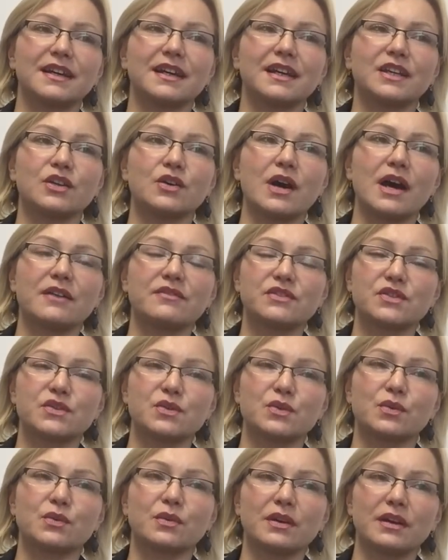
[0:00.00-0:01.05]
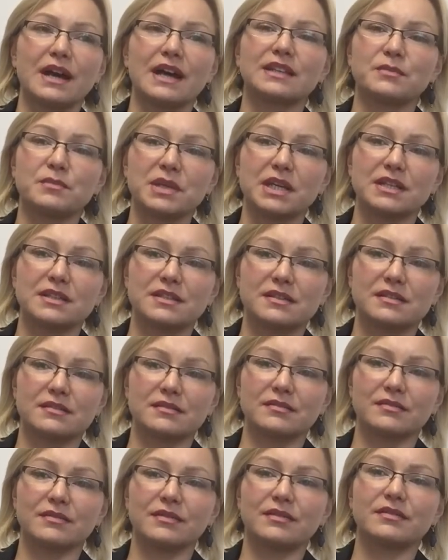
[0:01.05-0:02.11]
you have to admit
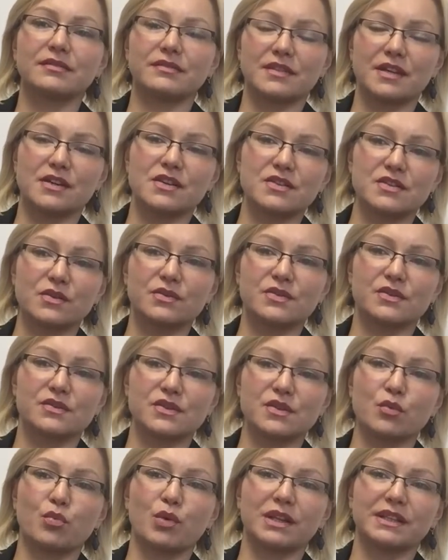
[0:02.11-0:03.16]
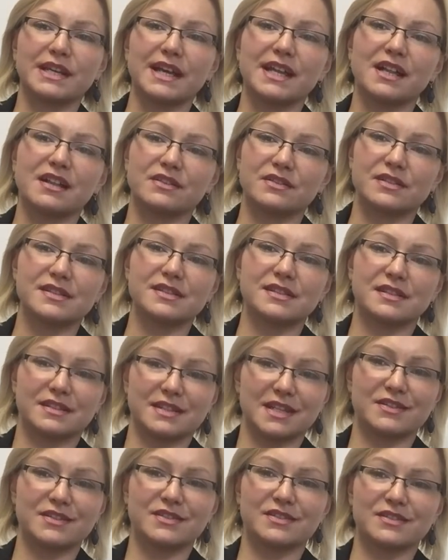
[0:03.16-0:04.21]
there is also someone else
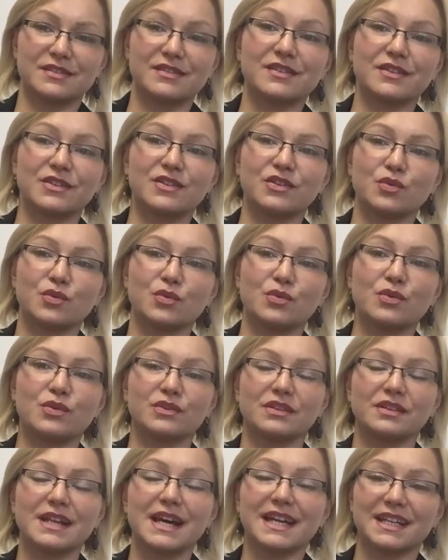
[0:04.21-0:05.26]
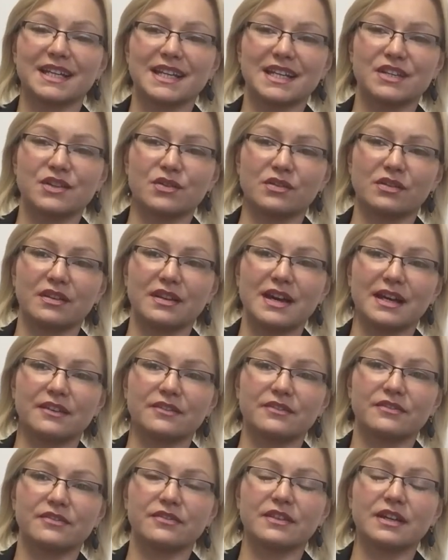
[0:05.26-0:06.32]
that you would like in your
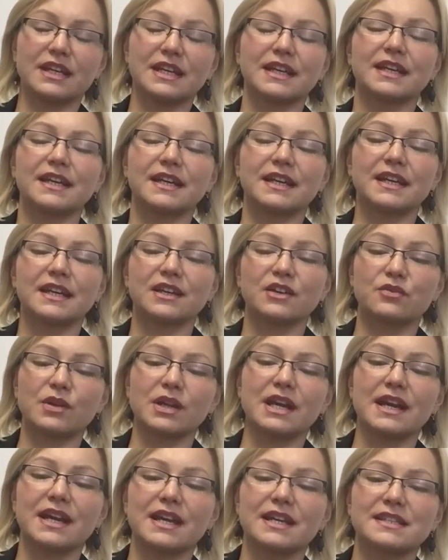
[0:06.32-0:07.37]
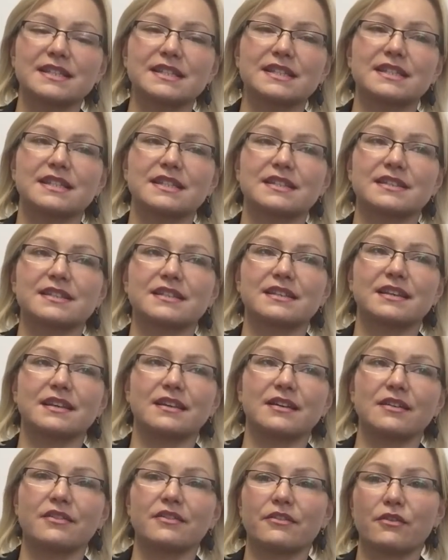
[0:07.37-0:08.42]
life, creates this
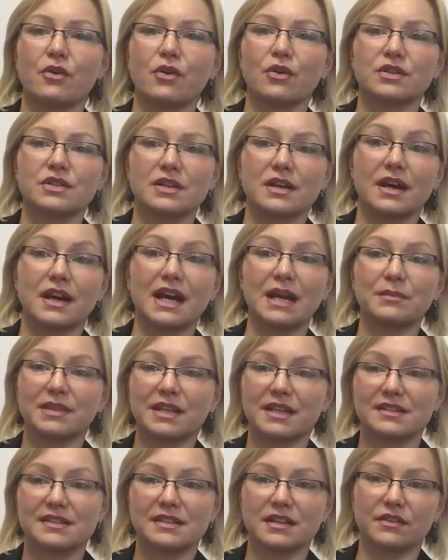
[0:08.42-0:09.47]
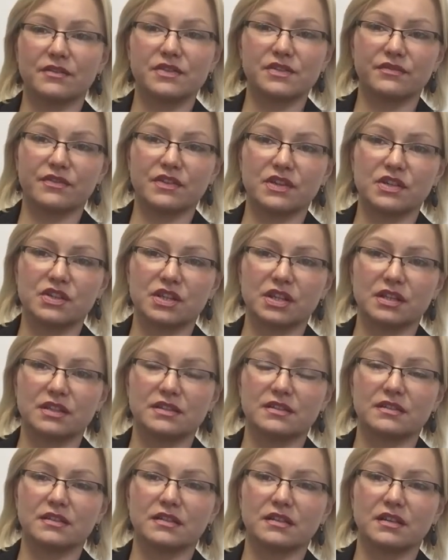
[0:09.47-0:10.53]
thought: I'm not
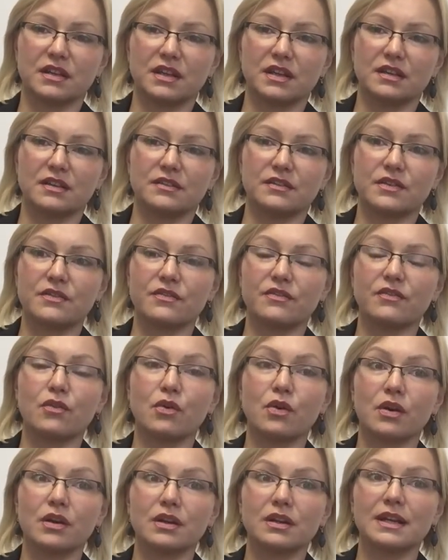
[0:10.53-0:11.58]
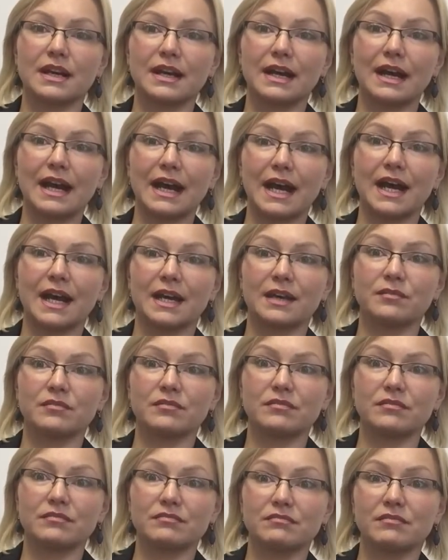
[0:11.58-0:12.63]
self-sufficient, therefore
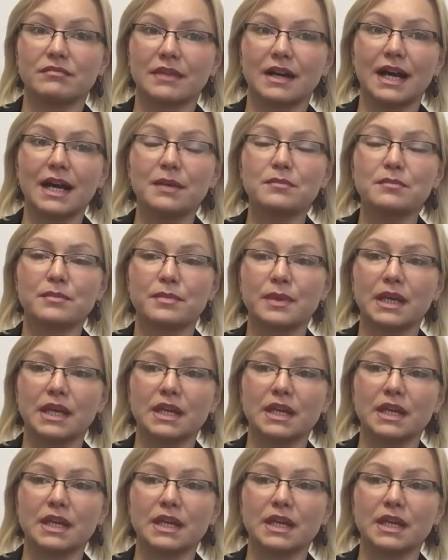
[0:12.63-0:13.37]
I have